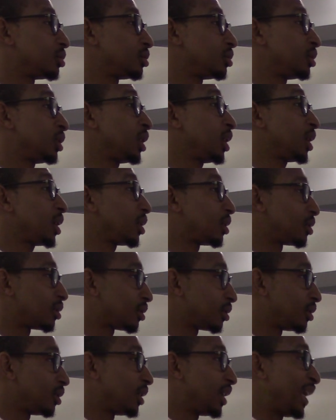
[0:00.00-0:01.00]

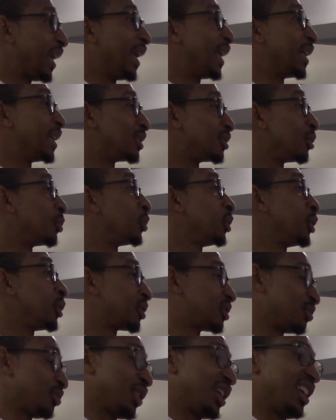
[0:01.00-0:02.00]
Yeah. And get the
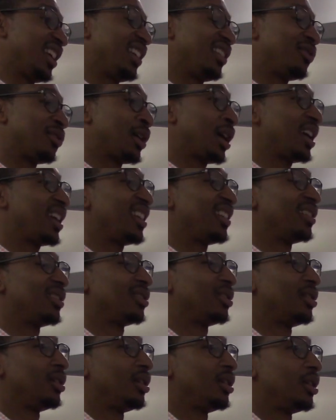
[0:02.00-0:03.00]
wheels made,
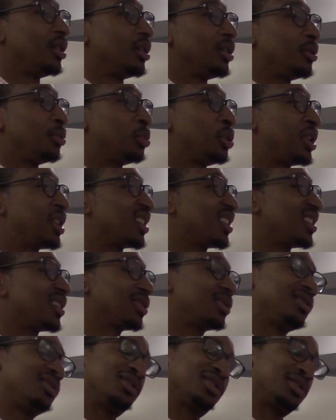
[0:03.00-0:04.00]
right?
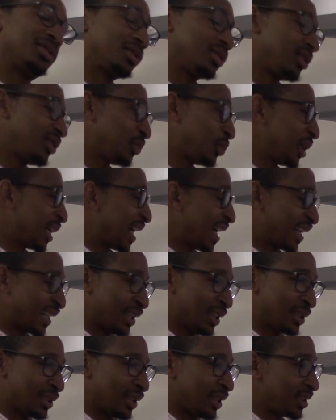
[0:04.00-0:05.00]
Because, you know, we got to
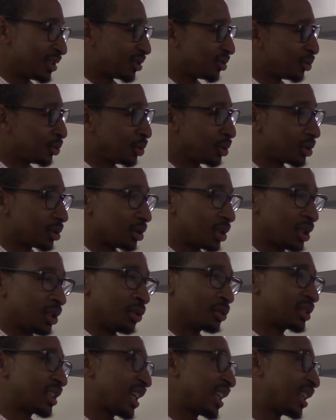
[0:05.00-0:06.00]
get things in order. It
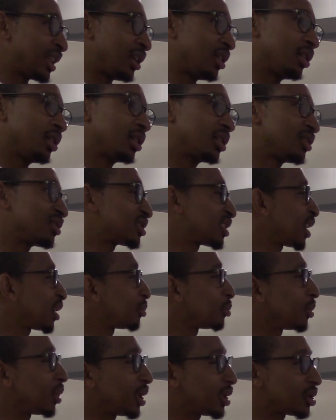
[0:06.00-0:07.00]
don't take long. It don't take
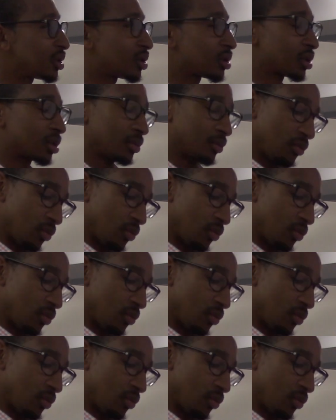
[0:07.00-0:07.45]
much.